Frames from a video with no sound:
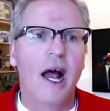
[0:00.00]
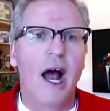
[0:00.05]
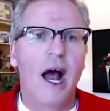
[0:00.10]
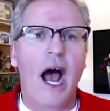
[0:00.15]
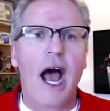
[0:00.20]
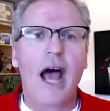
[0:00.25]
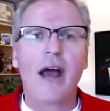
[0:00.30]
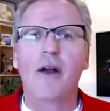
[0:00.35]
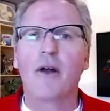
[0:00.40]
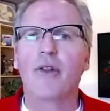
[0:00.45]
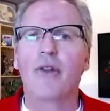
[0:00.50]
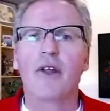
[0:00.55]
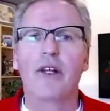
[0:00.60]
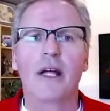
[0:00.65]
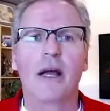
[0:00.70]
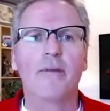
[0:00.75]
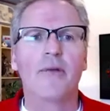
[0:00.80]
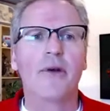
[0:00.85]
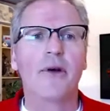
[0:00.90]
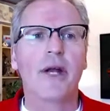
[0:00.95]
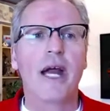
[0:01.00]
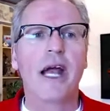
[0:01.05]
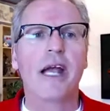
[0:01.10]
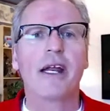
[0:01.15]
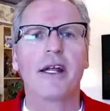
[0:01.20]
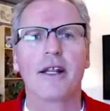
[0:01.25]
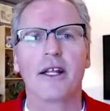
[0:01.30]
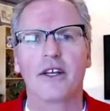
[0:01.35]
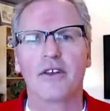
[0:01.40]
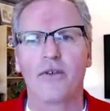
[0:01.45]
I don't think I'm doing any
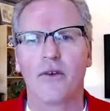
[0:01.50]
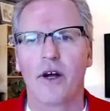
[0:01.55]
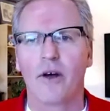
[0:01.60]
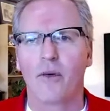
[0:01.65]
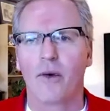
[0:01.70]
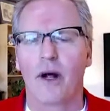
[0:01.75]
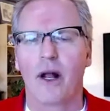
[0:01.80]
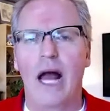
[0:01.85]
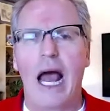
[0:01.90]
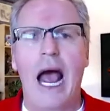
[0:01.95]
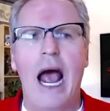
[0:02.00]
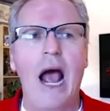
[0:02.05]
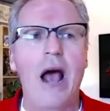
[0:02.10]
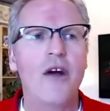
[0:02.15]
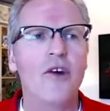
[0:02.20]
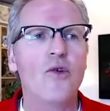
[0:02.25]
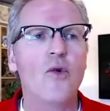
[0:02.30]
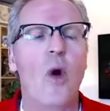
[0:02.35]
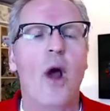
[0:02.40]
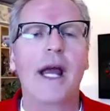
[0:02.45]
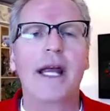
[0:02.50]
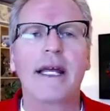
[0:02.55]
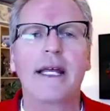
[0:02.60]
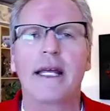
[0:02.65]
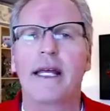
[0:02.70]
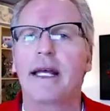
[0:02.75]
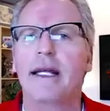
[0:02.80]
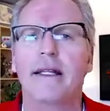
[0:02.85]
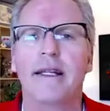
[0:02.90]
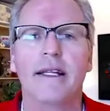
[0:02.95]
of this very well. How do I
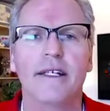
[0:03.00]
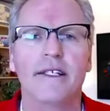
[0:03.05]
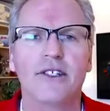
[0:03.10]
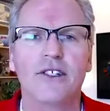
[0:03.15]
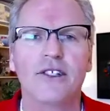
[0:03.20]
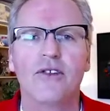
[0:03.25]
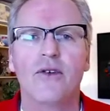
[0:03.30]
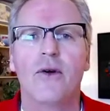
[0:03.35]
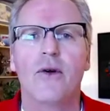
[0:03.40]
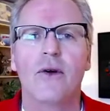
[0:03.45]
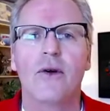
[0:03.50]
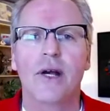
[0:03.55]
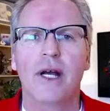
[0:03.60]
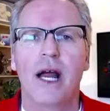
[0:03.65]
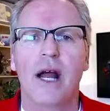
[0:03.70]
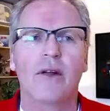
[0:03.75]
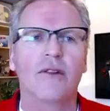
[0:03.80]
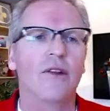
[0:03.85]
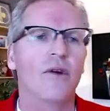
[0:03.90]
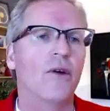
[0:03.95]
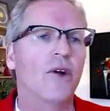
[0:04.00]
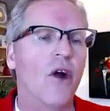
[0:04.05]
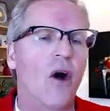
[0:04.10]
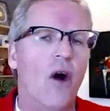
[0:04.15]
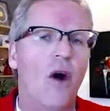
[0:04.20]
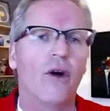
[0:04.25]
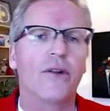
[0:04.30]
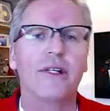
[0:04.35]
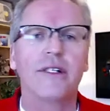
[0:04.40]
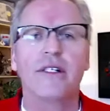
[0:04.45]
get this story out there in
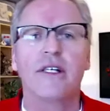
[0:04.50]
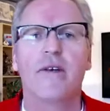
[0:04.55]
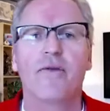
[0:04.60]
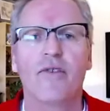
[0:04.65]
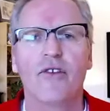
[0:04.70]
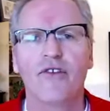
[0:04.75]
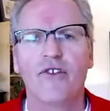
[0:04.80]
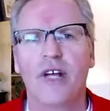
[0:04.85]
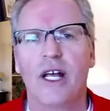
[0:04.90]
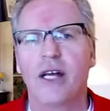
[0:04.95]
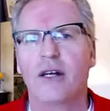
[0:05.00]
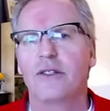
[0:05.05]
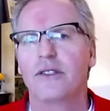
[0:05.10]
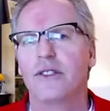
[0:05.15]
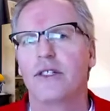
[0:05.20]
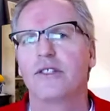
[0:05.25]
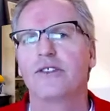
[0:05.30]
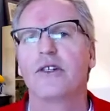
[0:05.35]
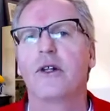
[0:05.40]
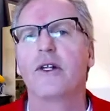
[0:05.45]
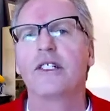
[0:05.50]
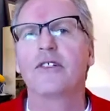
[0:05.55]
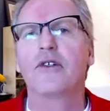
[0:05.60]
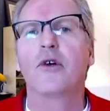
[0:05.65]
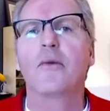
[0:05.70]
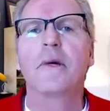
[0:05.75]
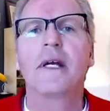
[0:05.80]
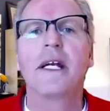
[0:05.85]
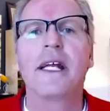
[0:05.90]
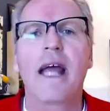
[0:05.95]
all these different channels? And there's only
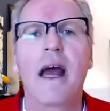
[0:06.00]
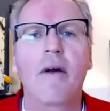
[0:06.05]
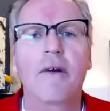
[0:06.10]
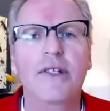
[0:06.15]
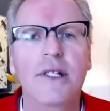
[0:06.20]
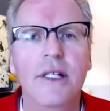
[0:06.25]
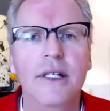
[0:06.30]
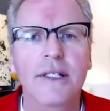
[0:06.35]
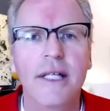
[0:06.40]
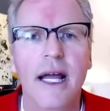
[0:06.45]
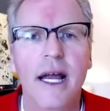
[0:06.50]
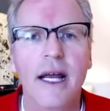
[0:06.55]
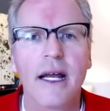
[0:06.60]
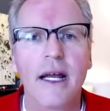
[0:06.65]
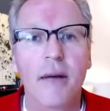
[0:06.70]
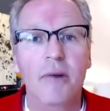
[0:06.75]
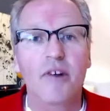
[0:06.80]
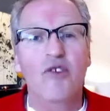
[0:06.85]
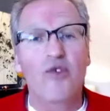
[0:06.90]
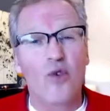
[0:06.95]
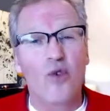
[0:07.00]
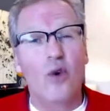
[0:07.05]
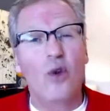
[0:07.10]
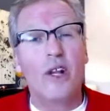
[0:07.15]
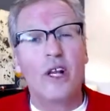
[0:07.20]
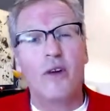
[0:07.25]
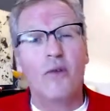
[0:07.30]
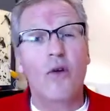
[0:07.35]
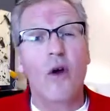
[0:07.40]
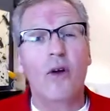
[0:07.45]
so many hours in the day. I mean,
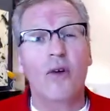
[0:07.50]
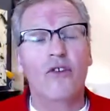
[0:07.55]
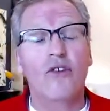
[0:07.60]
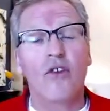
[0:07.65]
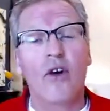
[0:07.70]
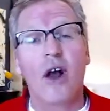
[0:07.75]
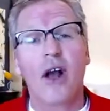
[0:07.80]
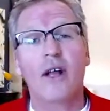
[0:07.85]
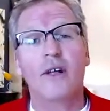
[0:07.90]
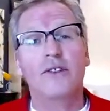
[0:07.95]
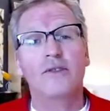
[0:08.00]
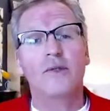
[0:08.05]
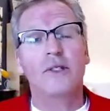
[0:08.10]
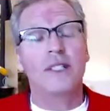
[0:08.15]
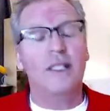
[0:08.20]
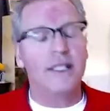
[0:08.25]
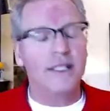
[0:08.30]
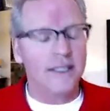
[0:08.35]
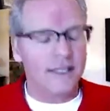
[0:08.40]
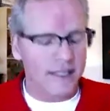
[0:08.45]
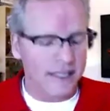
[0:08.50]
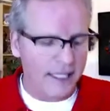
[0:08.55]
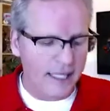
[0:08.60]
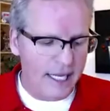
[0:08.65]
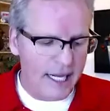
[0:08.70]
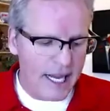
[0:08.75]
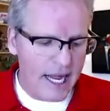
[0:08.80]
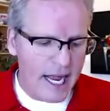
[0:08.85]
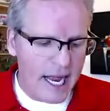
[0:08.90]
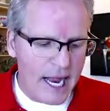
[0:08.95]
truly a road of trials with this.
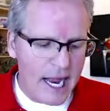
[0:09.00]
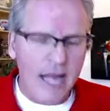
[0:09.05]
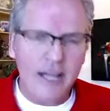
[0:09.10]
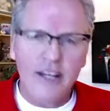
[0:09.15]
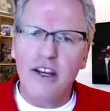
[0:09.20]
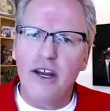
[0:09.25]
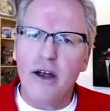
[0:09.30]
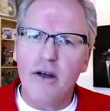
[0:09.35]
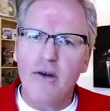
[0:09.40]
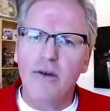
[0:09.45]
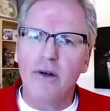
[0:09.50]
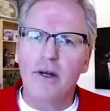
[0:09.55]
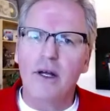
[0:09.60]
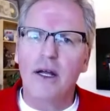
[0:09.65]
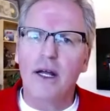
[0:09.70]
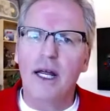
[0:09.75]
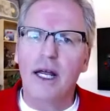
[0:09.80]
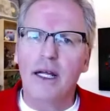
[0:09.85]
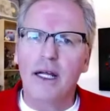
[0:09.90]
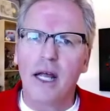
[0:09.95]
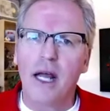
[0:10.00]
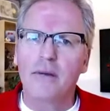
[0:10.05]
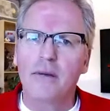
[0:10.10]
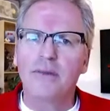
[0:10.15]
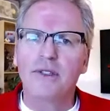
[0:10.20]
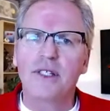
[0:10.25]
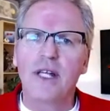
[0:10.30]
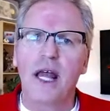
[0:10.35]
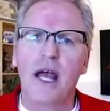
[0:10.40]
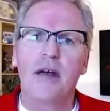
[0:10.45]
And it
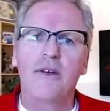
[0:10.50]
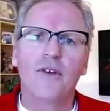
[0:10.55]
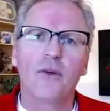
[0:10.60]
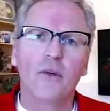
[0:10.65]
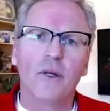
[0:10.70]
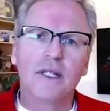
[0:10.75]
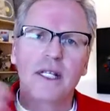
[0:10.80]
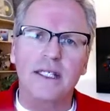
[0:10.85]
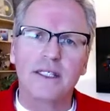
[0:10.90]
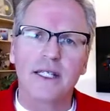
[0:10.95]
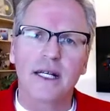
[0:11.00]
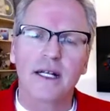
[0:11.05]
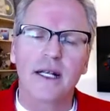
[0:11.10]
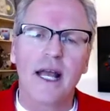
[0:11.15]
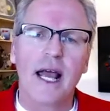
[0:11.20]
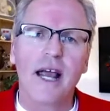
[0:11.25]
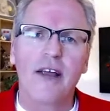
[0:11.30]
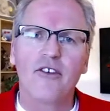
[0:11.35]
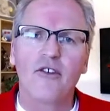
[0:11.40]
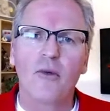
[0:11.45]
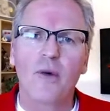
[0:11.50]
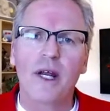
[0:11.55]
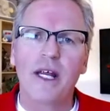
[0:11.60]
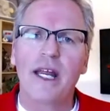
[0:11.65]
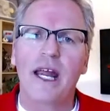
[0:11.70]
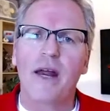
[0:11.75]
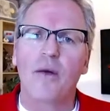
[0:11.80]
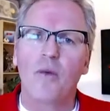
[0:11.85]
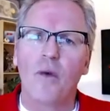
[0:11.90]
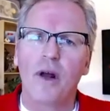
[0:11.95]
comes down to what they said last week
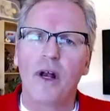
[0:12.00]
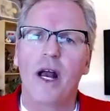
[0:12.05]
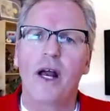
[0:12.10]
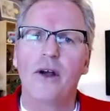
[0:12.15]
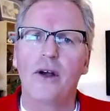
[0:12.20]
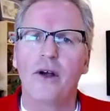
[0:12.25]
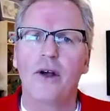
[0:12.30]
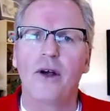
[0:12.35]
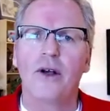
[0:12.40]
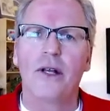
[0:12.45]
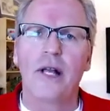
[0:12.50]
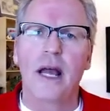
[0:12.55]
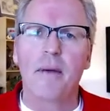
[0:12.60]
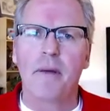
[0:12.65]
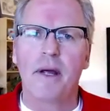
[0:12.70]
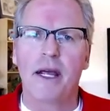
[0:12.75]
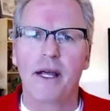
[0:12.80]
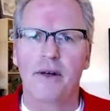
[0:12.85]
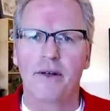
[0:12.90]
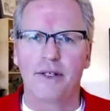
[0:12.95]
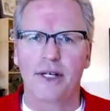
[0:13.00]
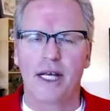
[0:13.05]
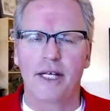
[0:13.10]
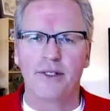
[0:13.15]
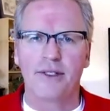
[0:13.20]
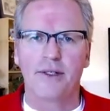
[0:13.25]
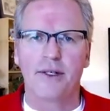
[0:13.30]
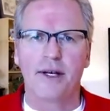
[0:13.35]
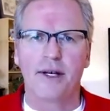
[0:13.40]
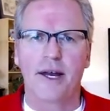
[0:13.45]
and what I heard in that panel
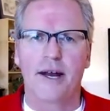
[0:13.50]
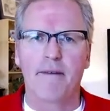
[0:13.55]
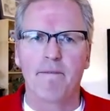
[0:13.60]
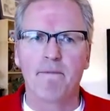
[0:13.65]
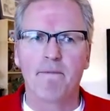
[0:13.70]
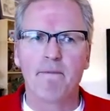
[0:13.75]
yesterday.